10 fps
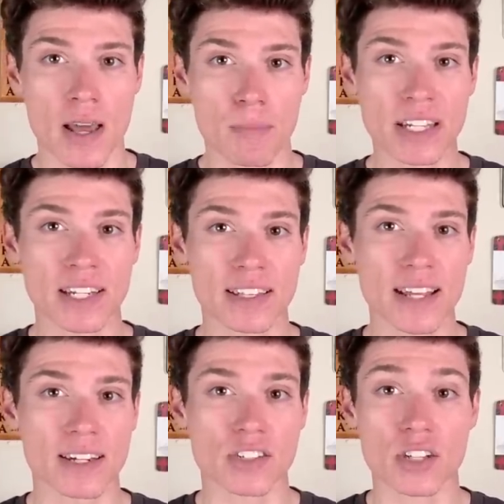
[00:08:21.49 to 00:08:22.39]
meaning
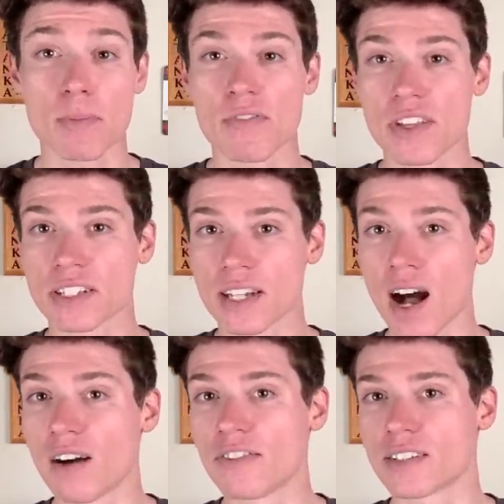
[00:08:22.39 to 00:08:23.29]
that some of the
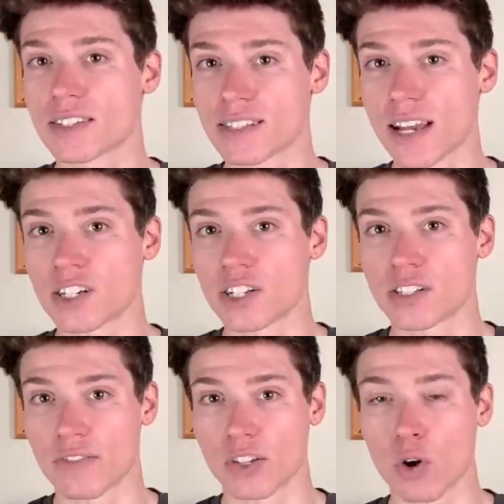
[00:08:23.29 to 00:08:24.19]
toughest sections
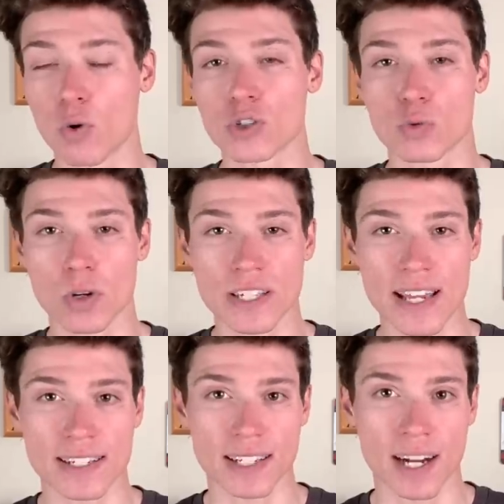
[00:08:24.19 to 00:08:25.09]
of the course were
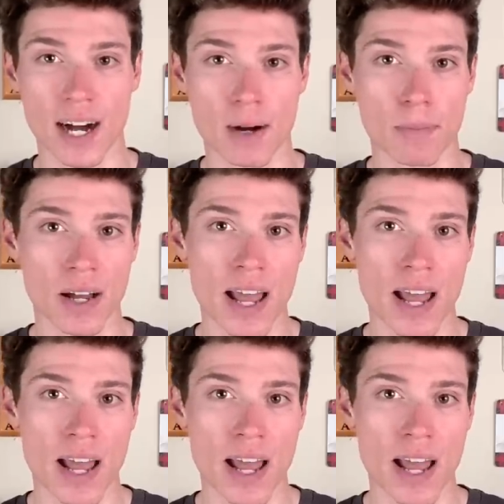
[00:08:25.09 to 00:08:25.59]
yet to come,